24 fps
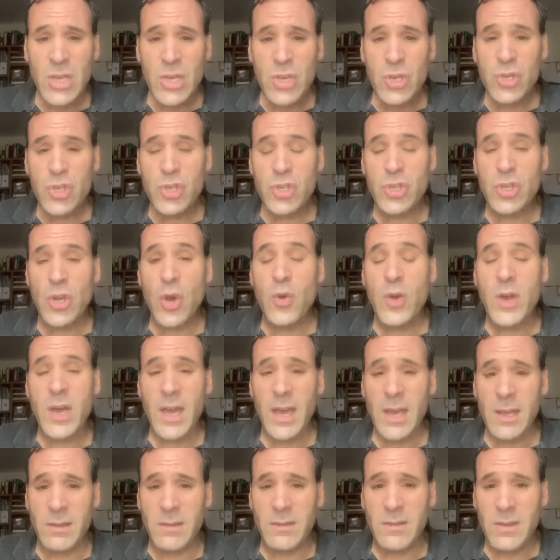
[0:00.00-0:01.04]

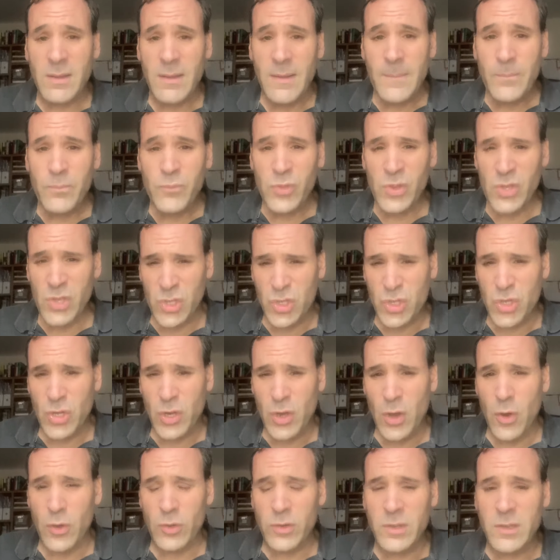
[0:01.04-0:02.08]
Shochet,
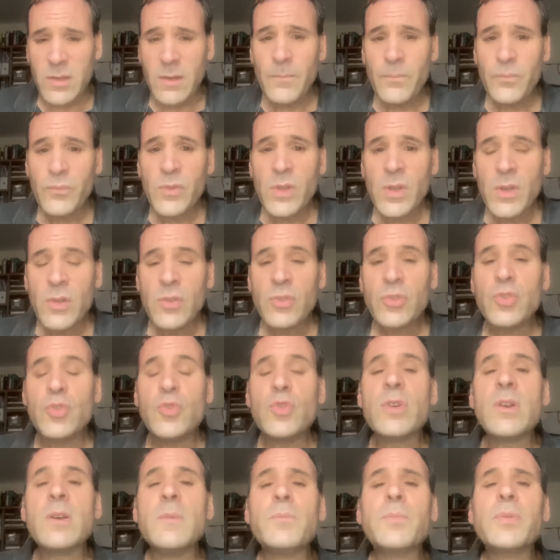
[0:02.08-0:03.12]
lishchot,
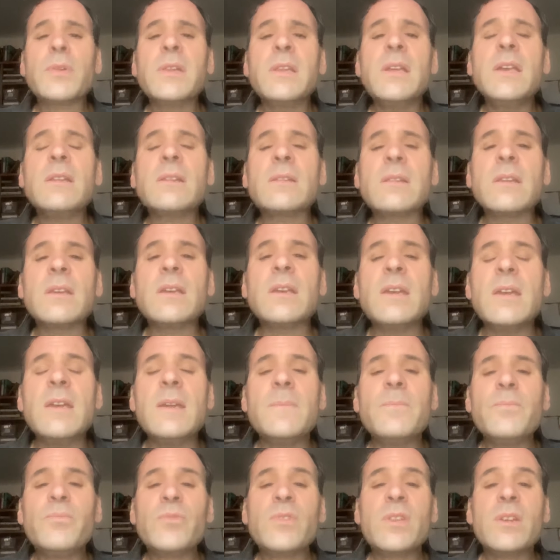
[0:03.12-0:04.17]
to
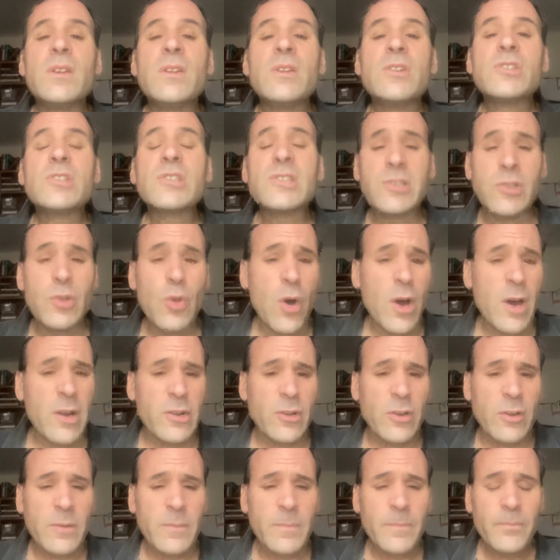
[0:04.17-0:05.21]
completely
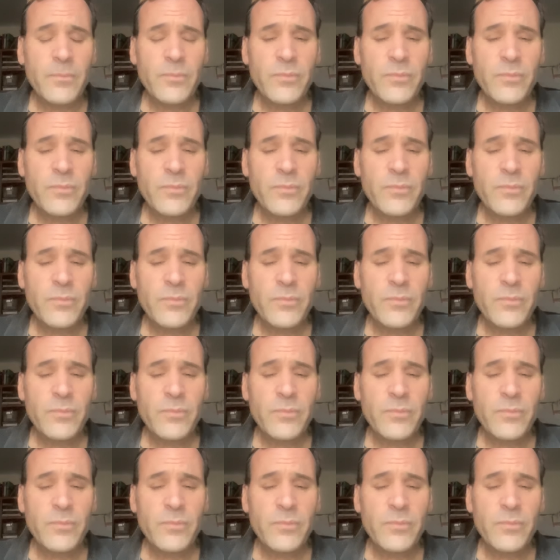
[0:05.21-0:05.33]
slaughter.